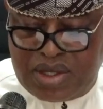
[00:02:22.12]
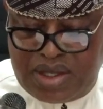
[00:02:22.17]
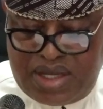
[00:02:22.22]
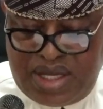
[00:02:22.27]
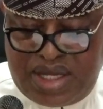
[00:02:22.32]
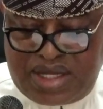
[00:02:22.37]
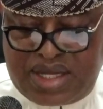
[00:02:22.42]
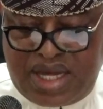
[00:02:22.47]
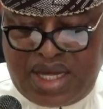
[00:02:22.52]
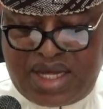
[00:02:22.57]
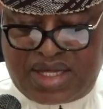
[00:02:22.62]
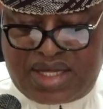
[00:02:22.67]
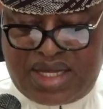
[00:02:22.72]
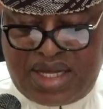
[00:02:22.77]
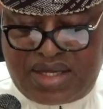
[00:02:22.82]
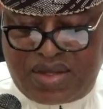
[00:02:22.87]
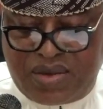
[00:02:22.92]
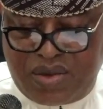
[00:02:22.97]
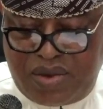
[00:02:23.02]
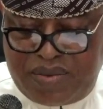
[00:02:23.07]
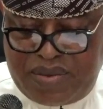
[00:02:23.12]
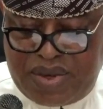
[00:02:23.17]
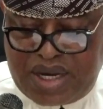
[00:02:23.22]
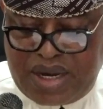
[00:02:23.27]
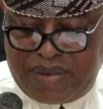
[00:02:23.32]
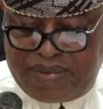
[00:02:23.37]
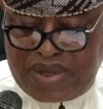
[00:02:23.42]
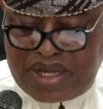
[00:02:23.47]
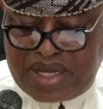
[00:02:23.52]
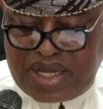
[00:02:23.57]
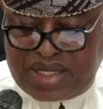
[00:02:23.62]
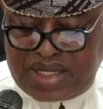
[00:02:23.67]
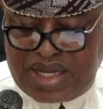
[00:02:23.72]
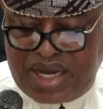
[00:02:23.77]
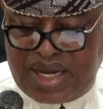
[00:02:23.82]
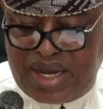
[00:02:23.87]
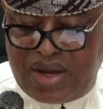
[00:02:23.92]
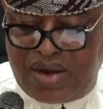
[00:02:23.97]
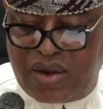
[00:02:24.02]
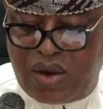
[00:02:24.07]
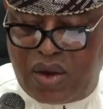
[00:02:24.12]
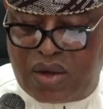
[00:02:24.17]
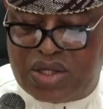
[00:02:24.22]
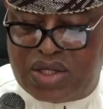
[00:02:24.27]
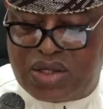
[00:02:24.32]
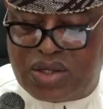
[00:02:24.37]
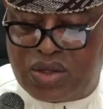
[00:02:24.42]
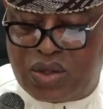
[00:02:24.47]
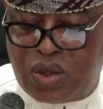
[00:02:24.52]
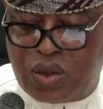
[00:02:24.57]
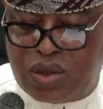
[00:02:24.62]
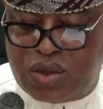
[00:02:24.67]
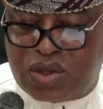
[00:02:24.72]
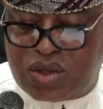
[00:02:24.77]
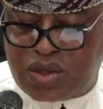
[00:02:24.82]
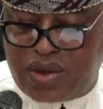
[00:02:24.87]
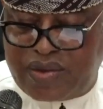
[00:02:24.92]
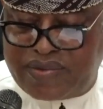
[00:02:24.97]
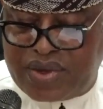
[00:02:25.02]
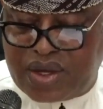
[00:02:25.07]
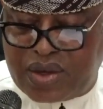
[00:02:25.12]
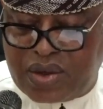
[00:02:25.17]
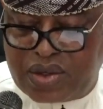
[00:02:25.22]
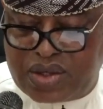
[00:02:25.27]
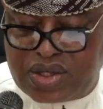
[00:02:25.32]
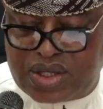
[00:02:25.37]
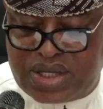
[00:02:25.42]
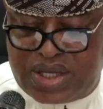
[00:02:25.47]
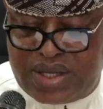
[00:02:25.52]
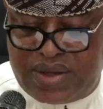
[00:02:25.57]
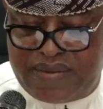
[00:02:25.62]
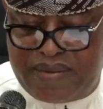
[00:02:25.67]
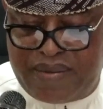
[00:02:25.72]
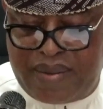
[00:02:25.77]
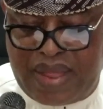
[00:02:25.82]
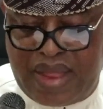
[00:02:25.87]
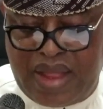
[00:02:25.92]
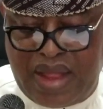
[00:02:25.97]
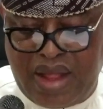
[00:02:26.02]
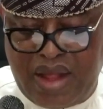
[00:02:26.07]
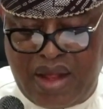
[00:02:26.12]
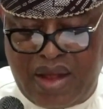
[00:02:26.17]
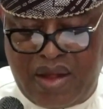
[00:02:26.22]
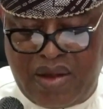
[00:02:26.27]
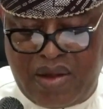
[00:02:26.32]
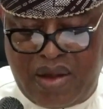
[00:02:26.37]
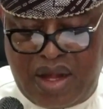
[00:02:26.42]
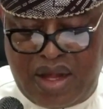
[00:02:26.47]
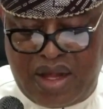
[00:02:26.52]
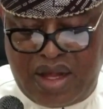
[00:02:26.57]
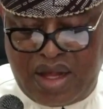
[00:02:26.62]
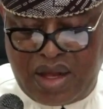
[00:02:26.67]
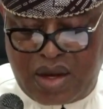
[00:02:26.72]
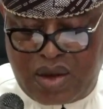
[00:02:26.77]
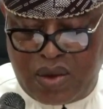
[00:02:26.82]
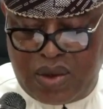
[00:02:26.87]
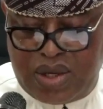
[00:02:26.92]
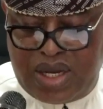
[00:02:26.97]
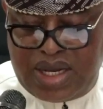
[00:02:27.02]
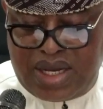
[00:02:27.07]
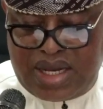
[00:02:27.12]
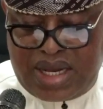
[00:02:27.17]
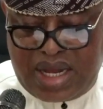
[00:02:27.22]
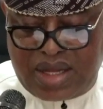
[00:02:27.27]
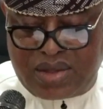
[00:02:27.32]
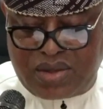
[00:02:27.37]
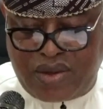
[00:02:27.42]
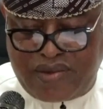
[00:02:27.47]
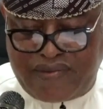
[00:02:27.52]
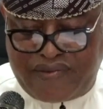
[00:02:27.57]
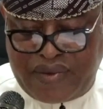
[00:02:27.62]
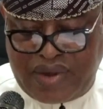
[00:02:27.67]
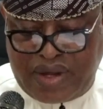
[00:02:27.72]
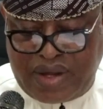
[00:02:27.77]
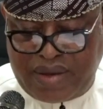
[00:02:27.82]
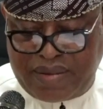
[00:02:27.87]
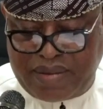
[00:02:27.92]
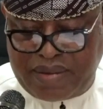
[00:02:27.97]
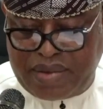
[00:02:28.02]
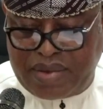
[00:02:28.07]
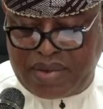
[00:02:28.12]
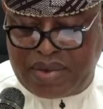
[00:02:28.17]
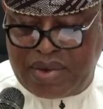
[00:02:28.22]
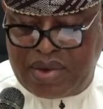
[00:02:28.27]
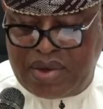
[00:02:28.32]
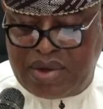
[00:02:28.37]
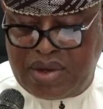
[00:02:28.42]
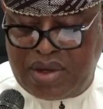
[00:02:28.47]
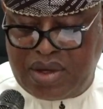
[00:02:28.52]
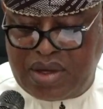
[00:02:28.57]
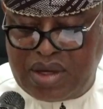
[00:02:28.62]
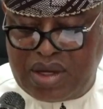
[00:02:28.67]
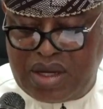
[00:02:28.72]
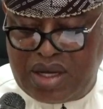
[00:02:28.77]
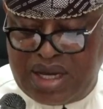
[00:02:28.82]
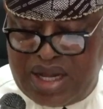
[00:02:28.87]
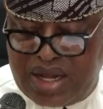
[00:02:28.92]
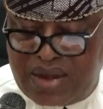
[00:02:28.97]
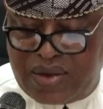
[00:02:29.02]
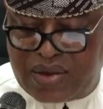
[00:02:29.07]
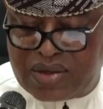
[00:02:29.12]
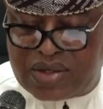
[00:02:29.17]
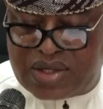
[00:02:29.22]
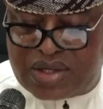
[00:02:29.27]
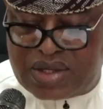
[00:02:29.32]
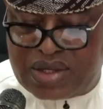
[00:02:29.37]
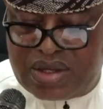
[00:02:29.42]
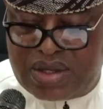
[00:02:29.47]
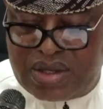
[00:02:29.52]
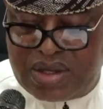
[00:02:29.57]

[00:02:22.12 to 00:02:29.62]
This estate will be replicated in all the zones of the country, including that of Lagos.